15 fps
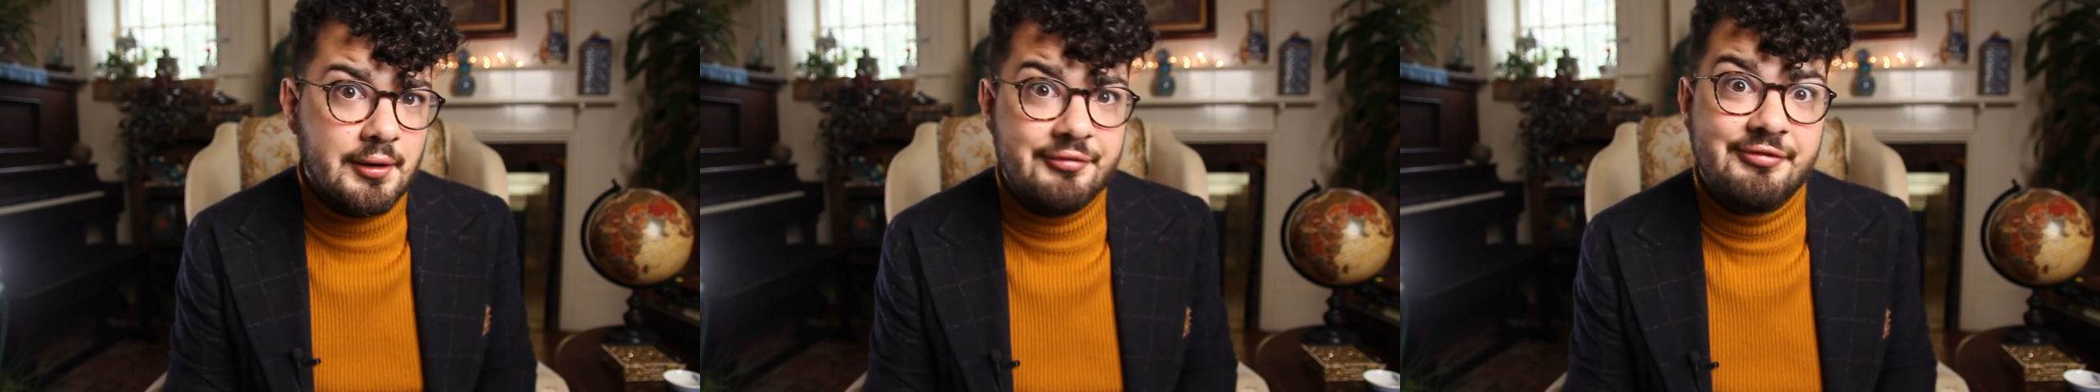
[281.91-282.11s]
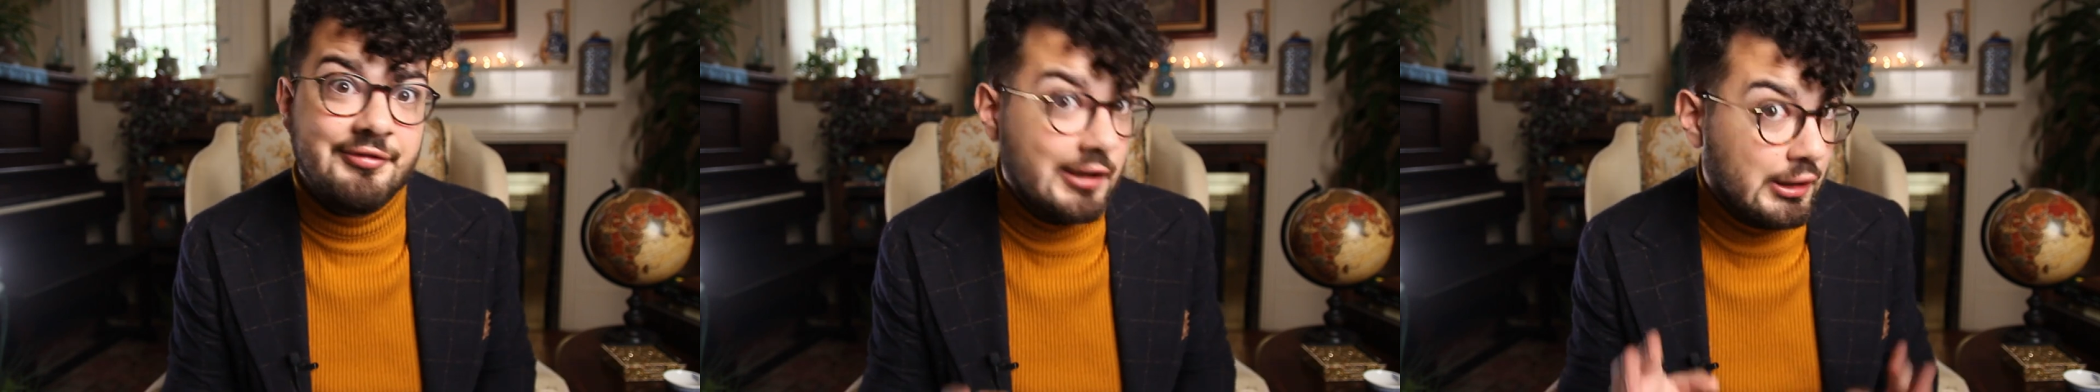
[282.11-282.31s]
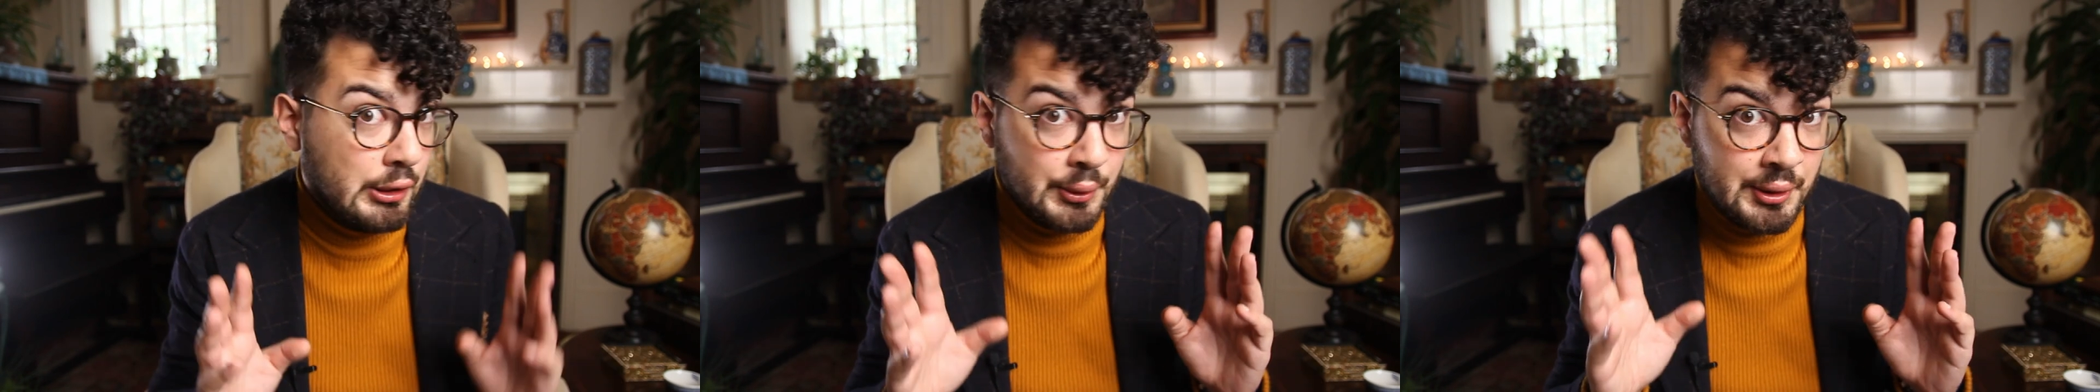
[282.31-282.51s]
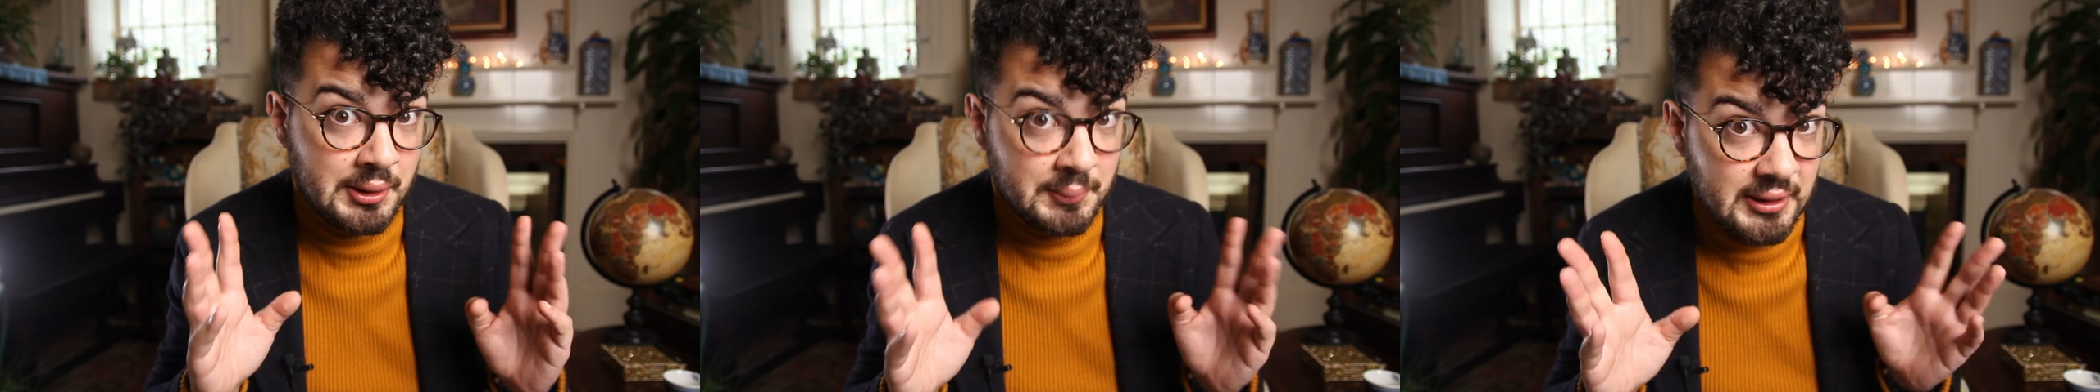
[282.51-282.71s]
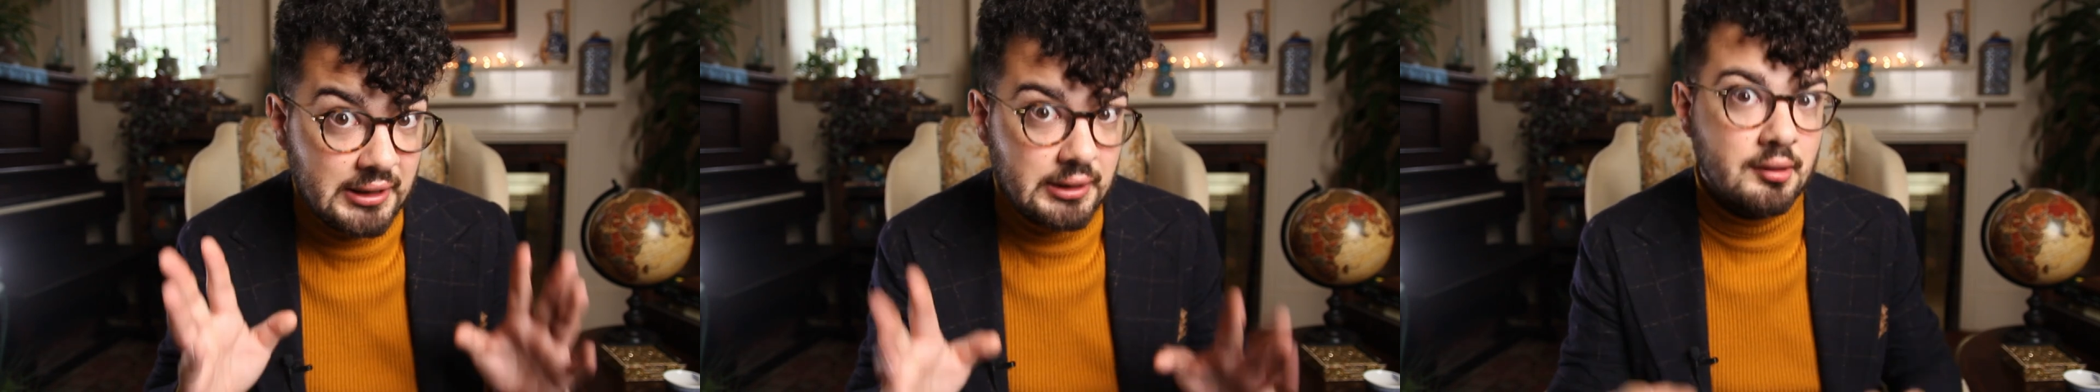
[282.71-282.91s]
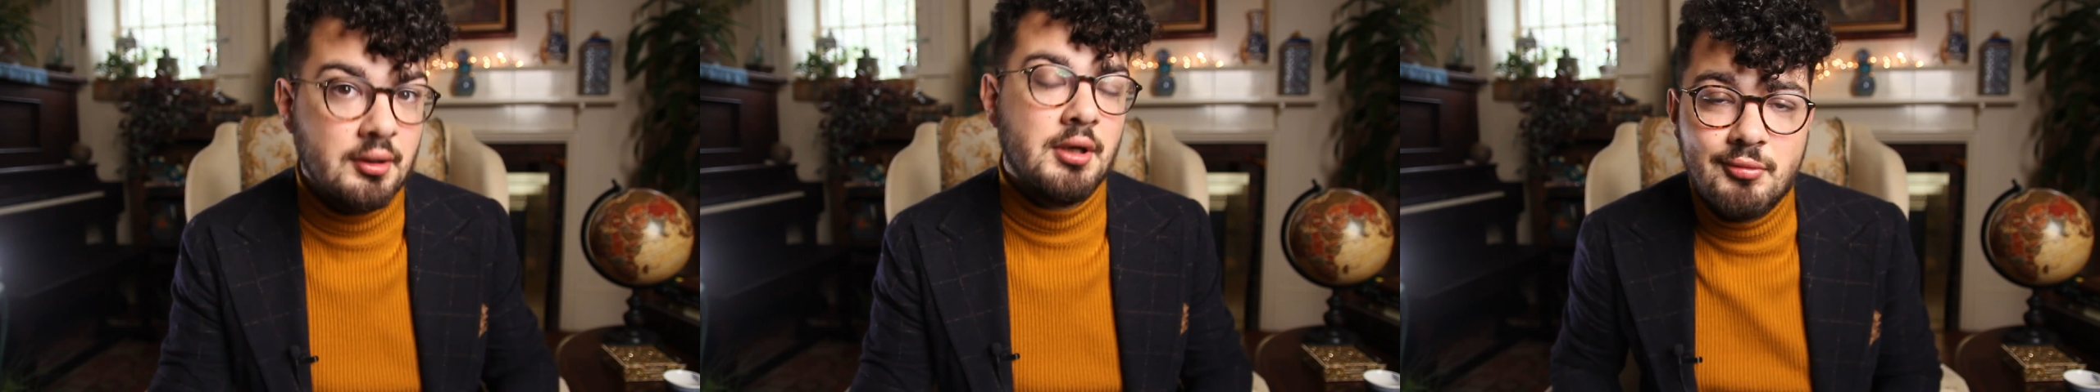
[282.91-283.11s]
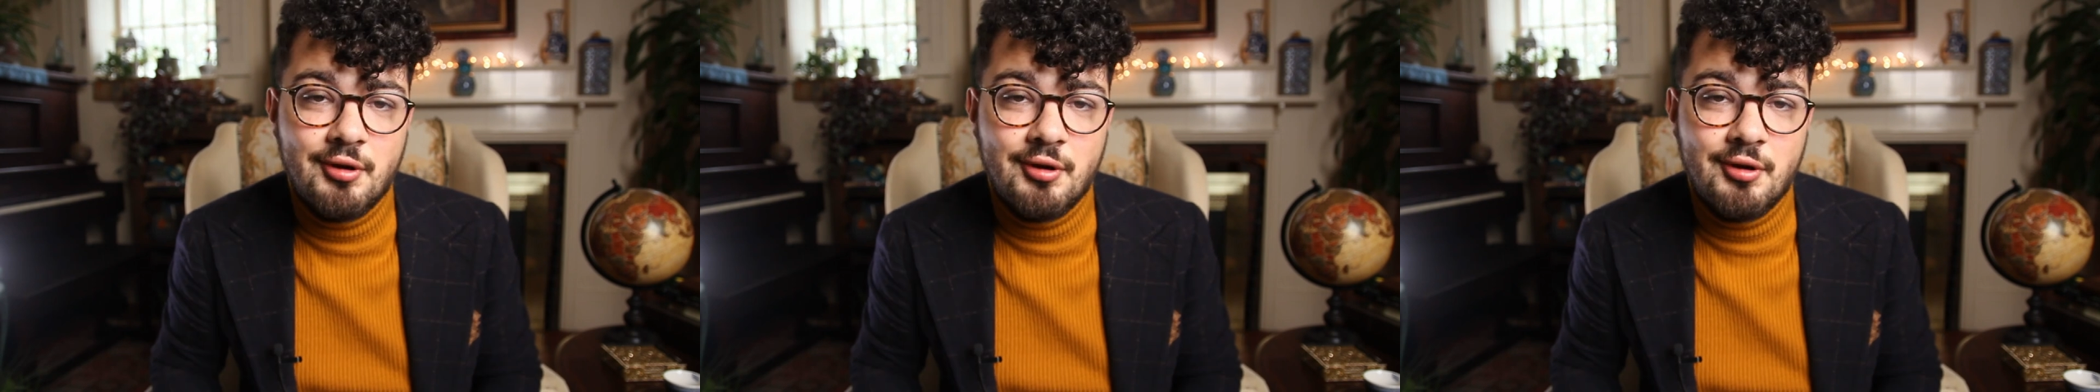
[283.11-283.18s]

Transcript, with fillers: if you know what I mean.